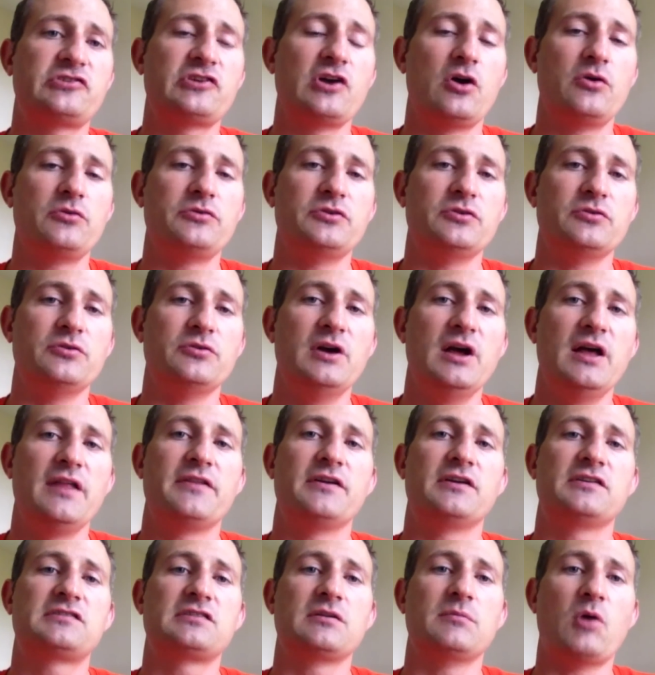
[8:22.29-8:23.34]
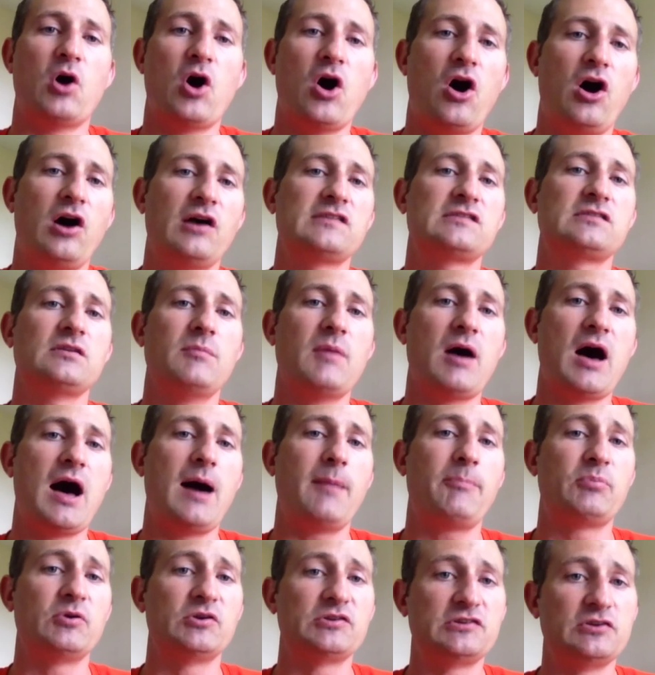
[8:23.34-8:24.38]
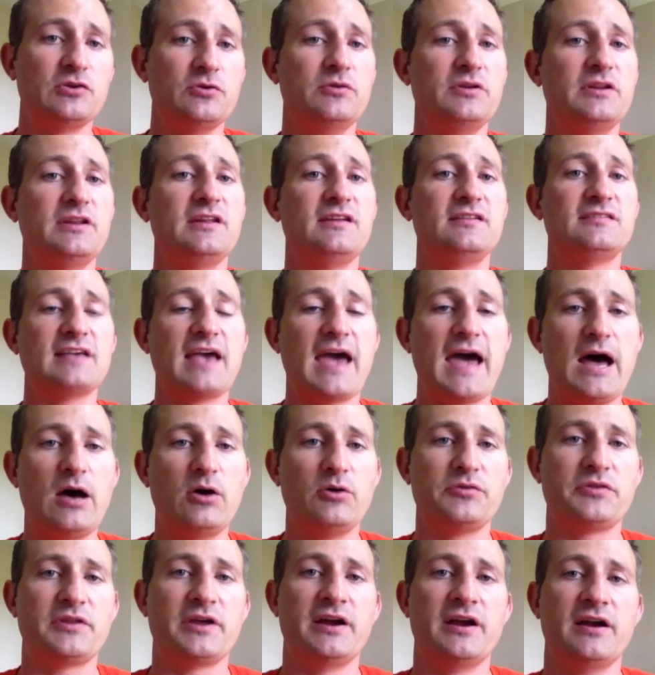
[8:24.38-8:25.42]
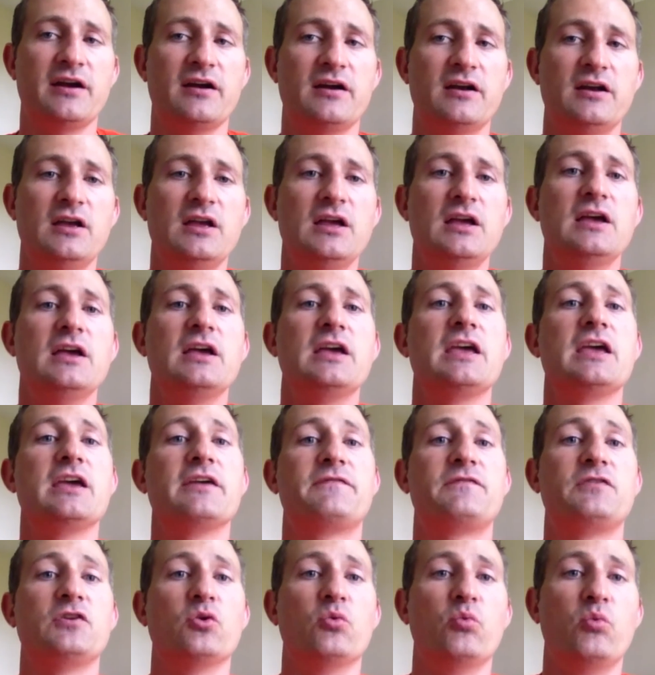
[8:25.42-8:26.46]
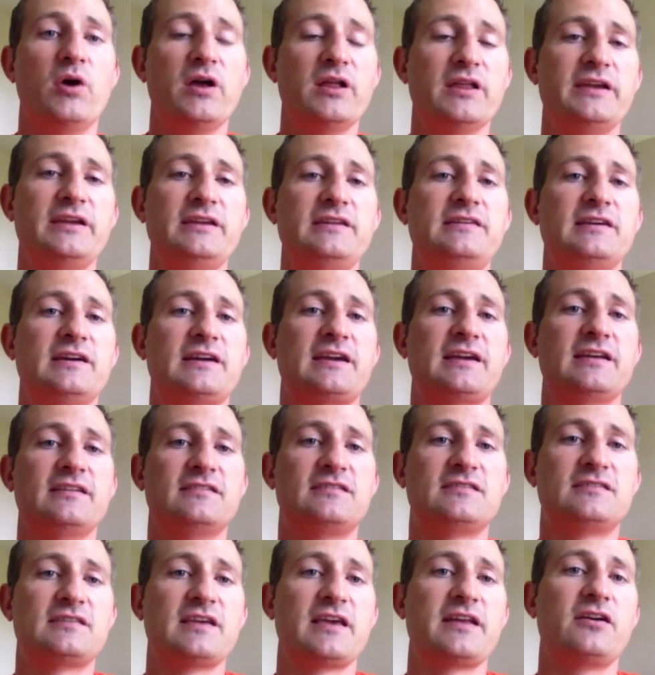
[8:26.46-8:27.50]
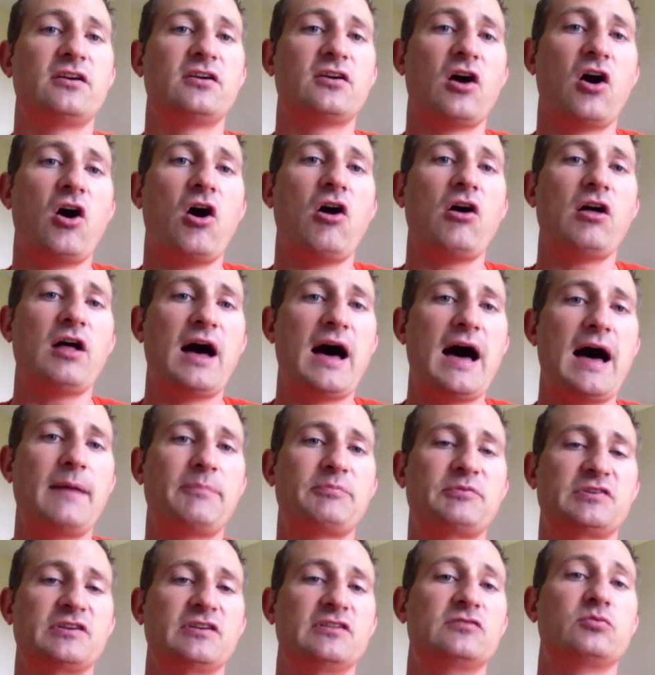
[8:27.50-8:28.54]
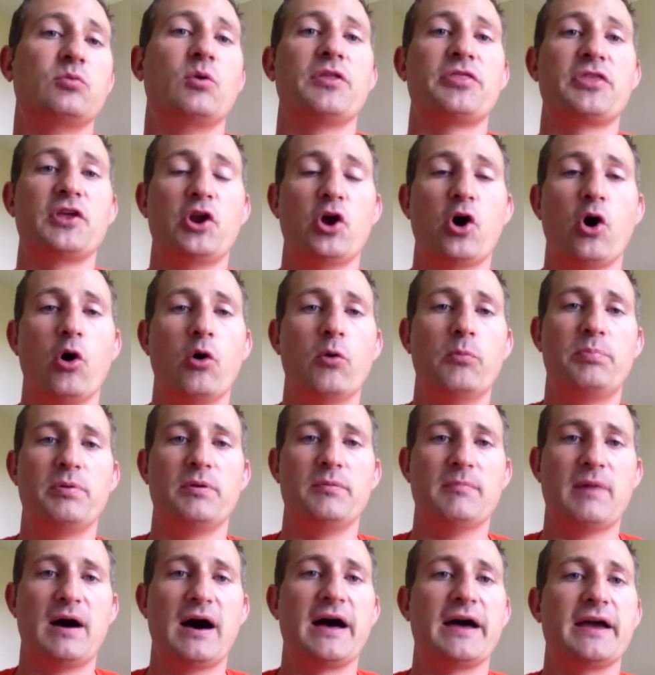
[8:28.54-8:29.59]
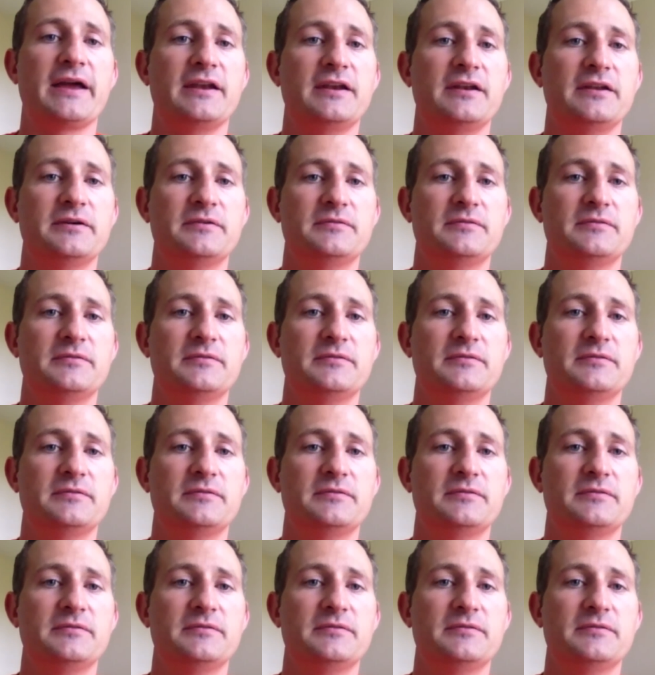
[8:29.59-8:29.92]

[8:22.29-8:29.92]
showed you, there's some awesome opportunities out there if you're willing to consider all options with an open mind.